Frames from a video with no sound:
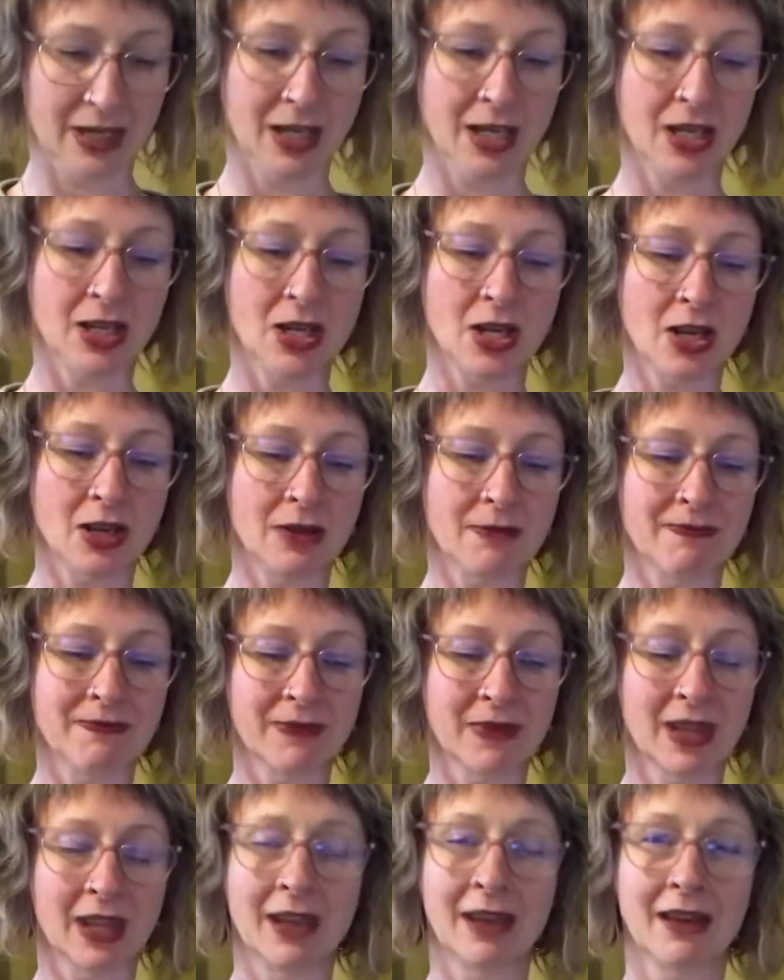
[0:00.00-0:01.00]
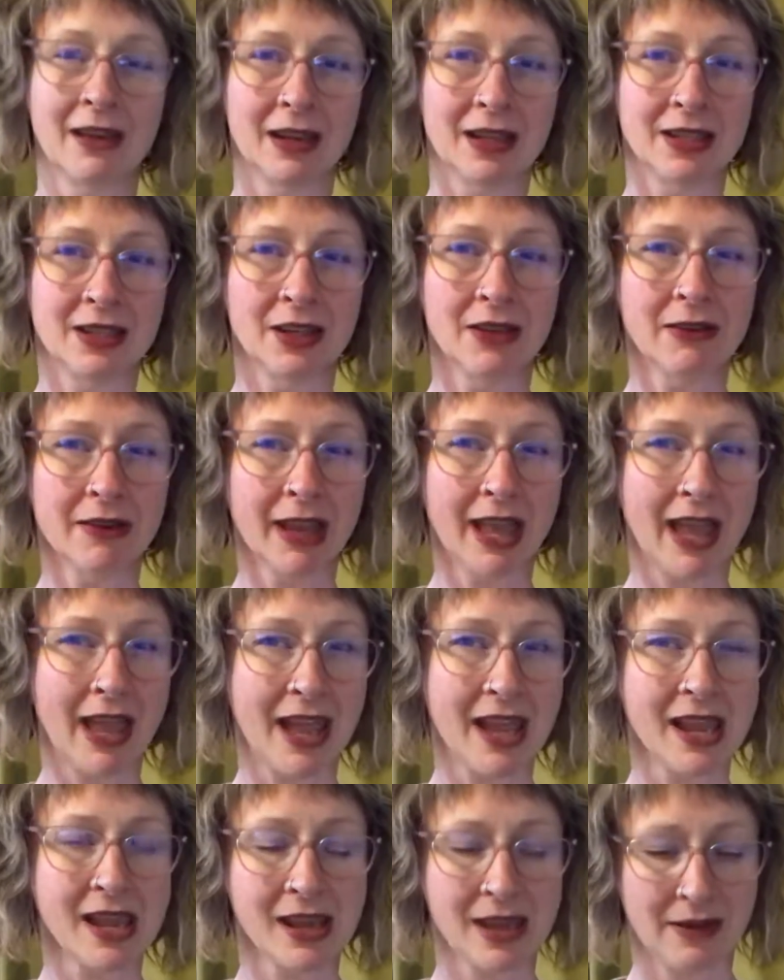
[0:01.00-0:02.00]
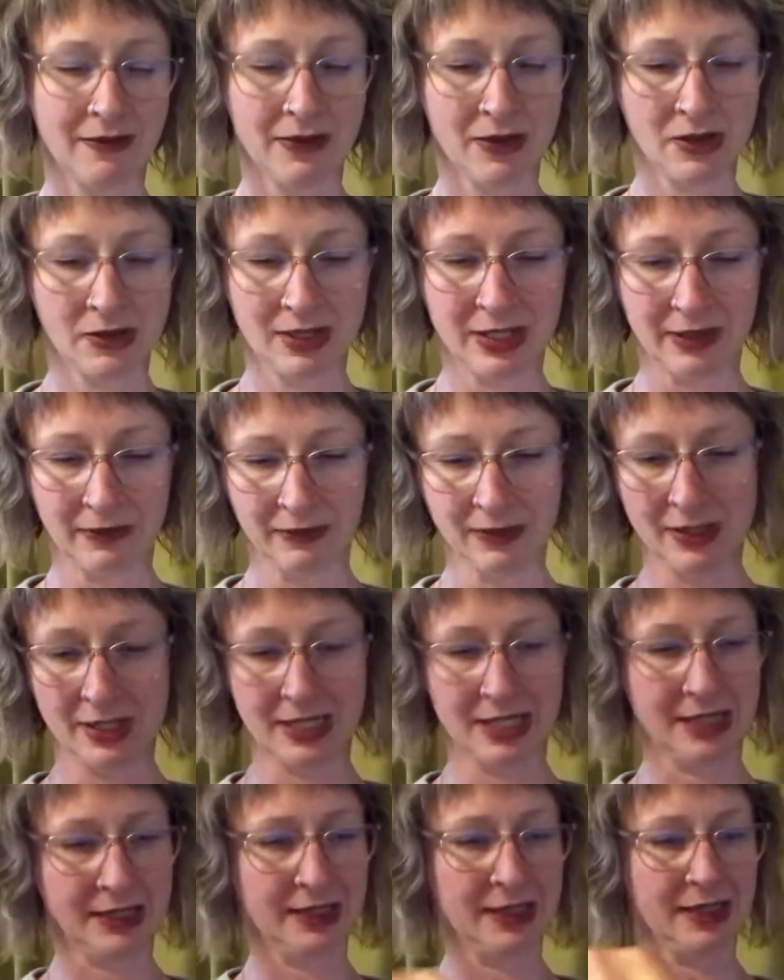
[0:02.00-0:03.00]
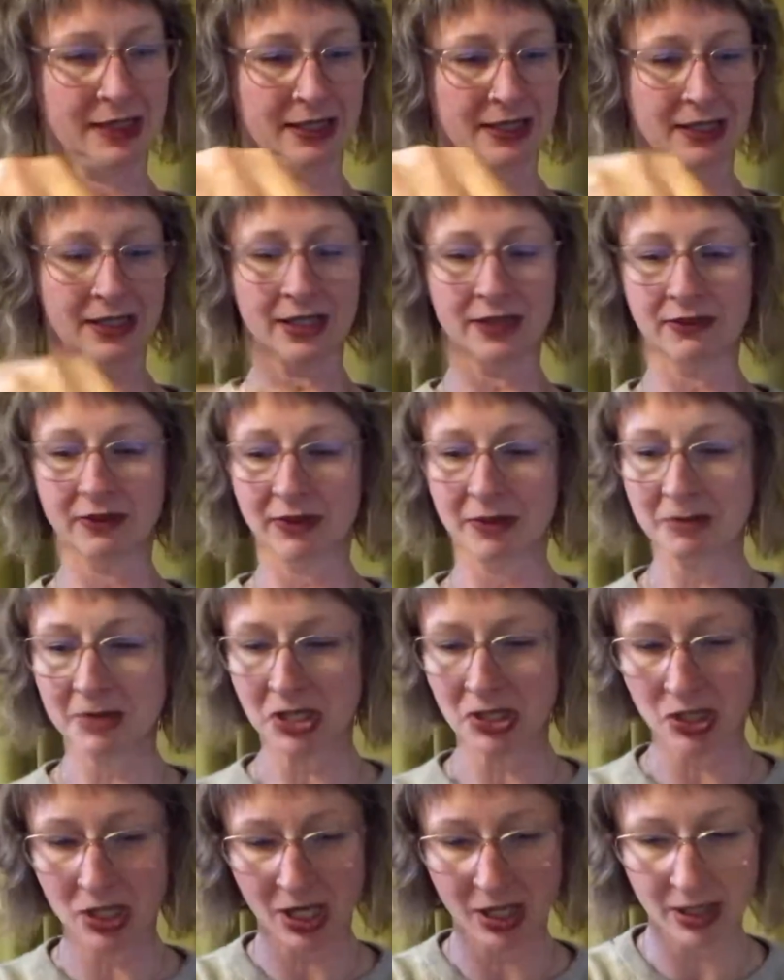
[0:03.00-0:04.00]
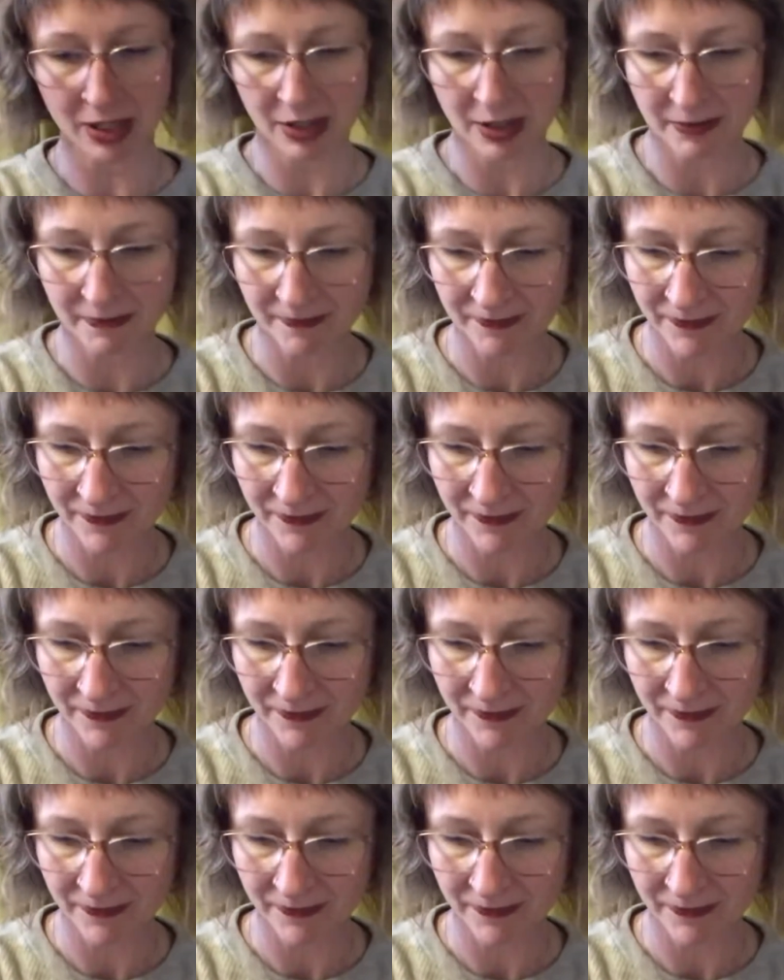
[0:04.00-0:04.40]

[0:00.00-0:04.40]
You know, it's okay if they're different distances from each other.